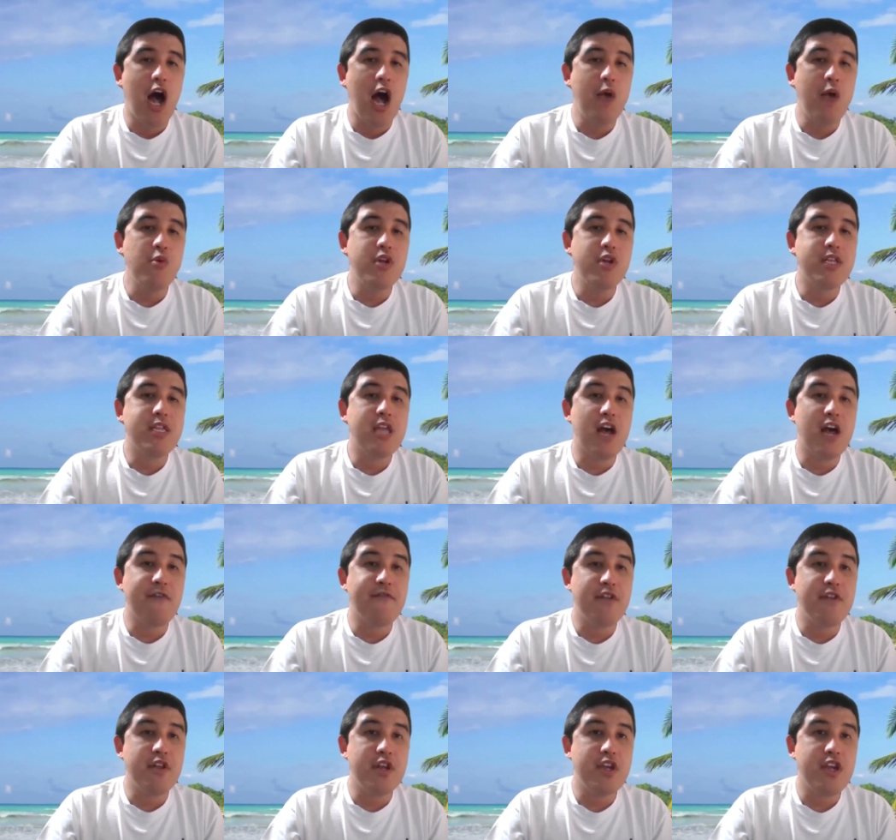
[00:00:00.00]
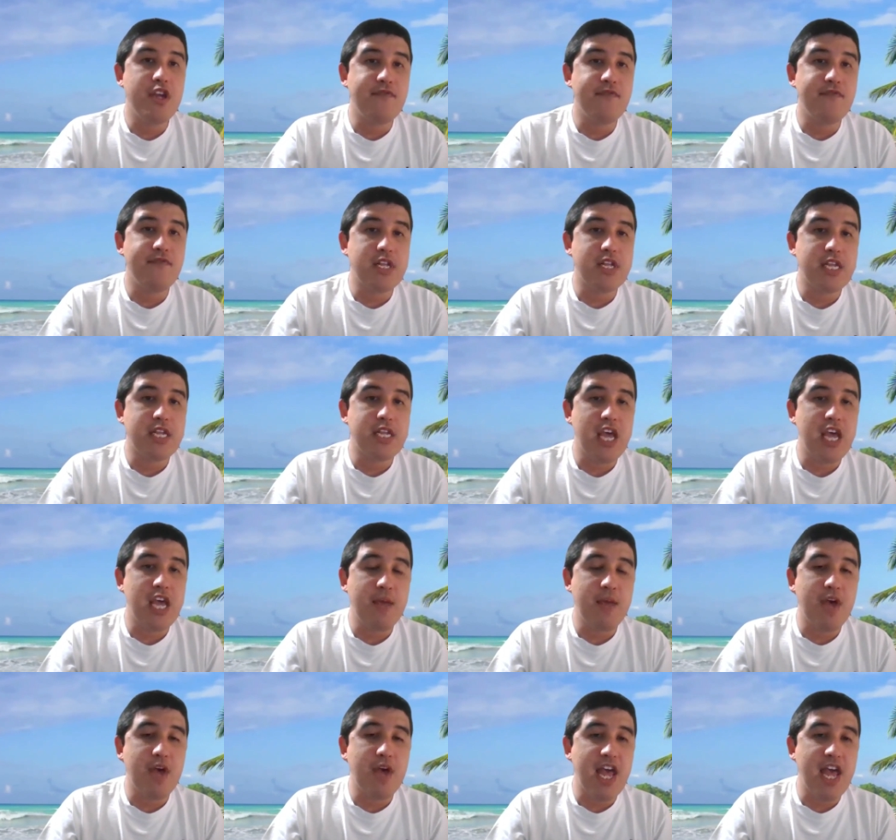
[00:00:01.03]
I would definitely give this
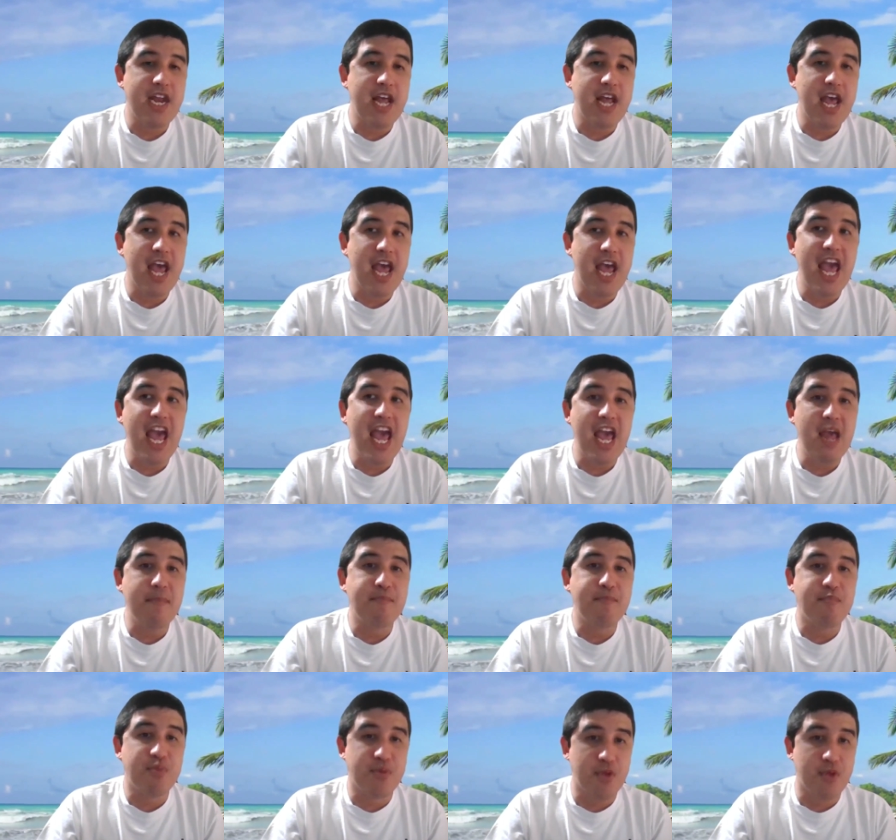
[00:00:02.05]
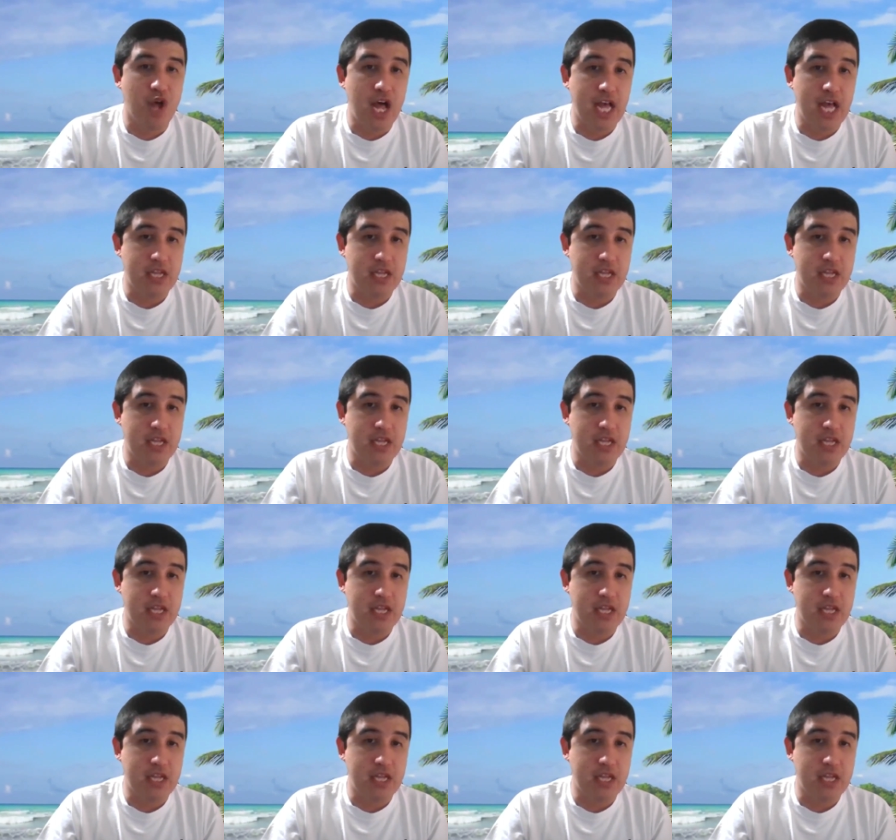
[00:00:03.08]
game an A+.